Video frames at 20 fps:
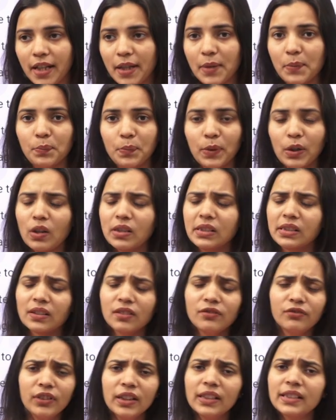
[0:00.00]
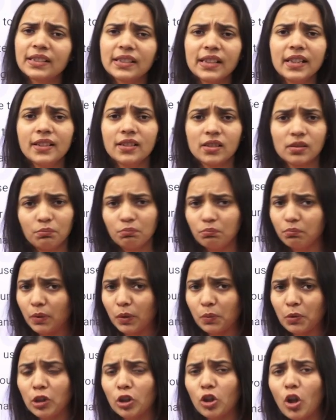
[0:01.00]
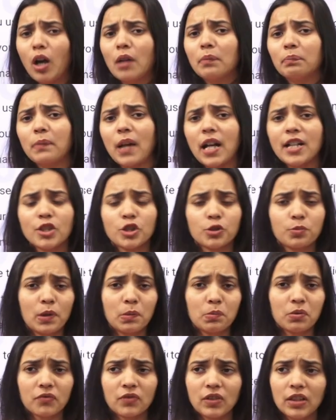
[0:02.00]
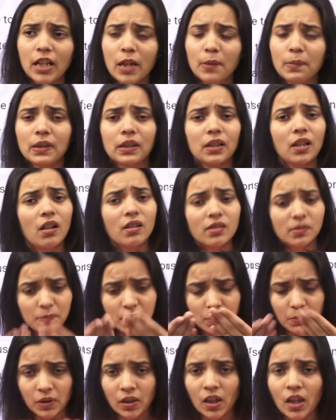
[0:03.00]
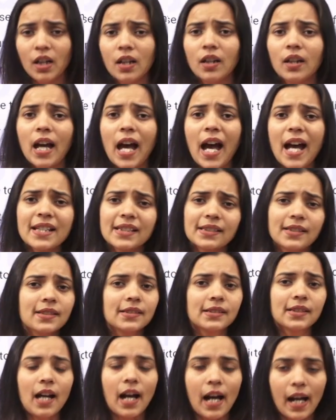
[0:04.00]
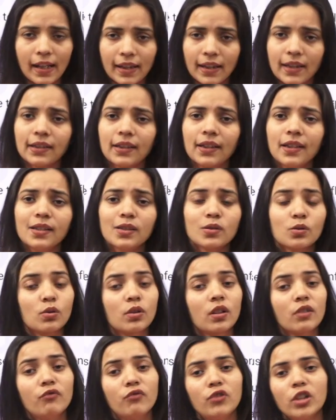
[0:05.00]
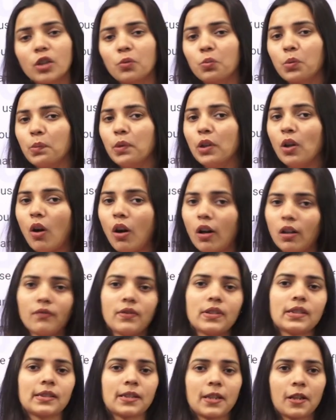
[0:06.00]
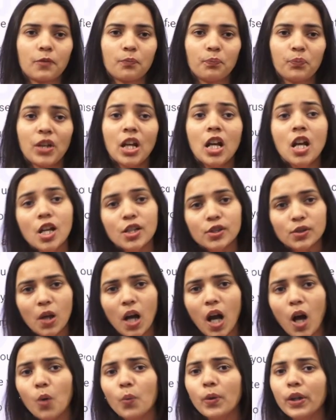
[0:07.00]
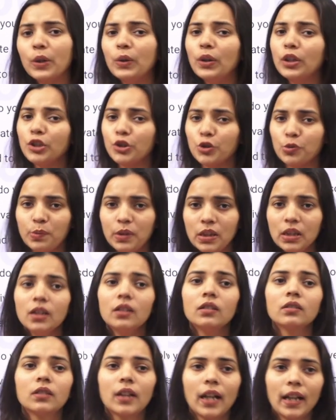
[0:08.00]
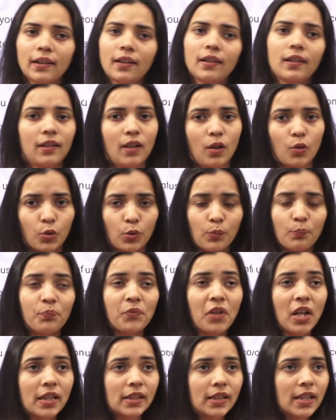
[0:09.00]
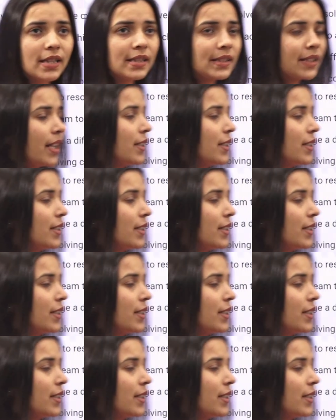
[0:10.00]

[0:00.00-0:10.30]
team, because conflicts leads between top management, between labor class, between, as there's a hierarchy, so conflict would be always there. So how are you going to be cater it out? These